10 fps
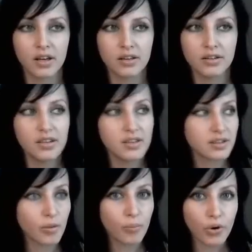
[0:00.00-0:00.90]
This is
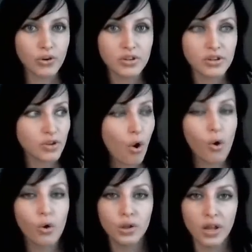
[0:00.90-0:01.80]
a person's
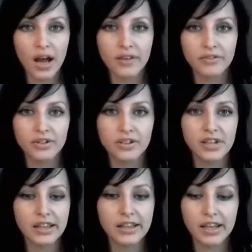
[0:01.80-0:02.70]
whole life. It's
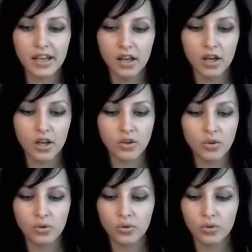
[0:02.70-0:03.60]
not like
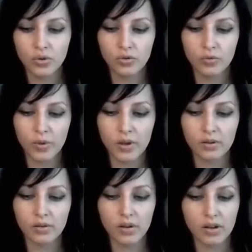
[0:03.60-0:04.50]
you've
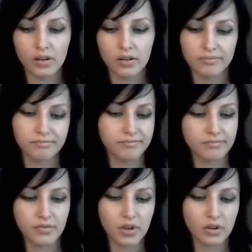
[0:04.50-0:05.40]
been
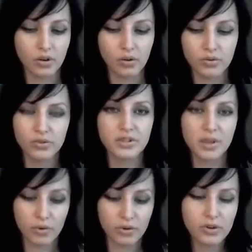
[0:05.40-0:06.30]
doing
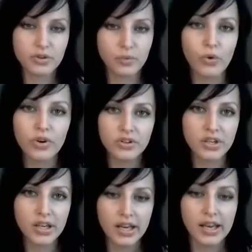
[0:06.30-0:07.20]
some crosswords
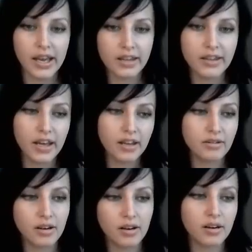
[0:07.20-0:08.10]
and then
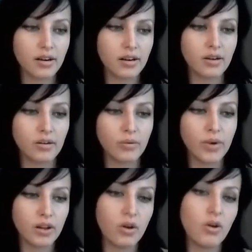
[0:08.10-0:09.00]

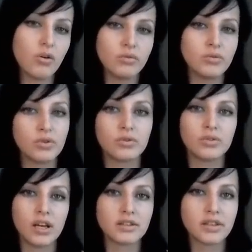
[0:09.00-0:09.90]
you could
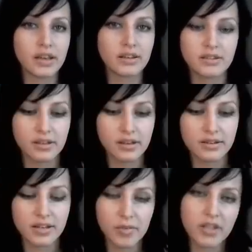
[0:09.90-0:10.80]
not guess
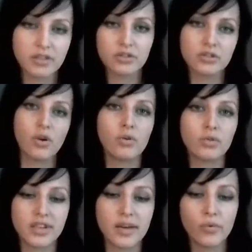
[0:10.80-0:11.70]
some letters, so
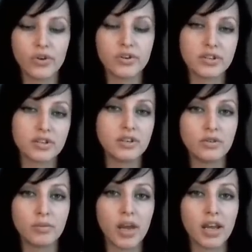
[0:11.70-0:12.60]
some words
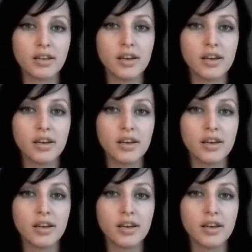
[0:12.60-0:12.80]
remain